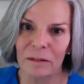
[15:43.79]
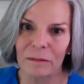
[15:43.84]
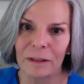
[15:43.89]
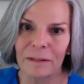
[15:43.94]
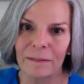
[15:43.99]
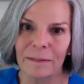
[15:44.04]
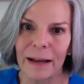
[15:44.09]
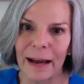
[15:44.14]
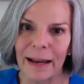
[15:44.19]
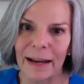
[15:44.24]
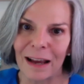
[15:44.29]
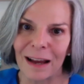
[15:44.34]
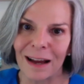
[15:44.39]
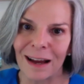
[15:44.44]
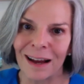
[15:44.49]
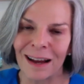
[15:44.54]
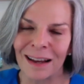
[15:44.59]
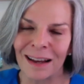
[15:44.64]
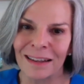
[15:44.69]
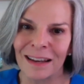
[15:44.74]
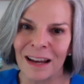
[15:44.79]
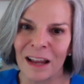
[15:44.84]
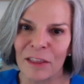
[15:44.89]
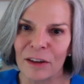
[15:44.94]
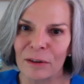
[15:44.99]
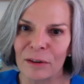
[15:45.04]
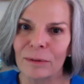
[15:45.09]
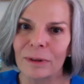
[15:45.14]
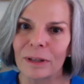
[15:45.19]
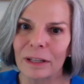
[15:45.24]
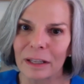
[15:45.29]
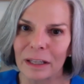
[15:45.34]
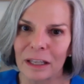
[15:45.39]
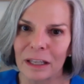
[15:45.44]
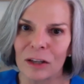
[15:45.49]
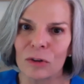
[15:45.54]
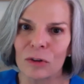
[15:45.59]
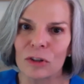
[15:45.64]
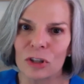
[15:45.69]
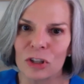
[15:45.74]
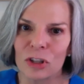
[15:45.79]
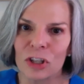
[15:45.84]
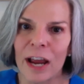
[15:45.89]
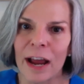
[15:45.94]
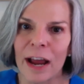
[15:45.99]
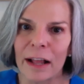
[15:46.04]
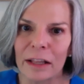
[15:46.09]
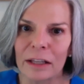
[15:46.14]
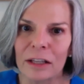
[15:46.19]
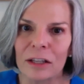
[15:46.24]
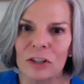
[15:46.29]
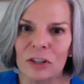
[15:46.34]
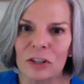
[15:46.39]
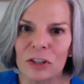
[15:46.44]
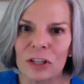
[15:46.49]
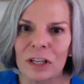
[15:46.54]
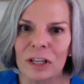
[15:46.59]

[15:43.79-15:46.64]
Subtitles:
we've got another really huge challenge,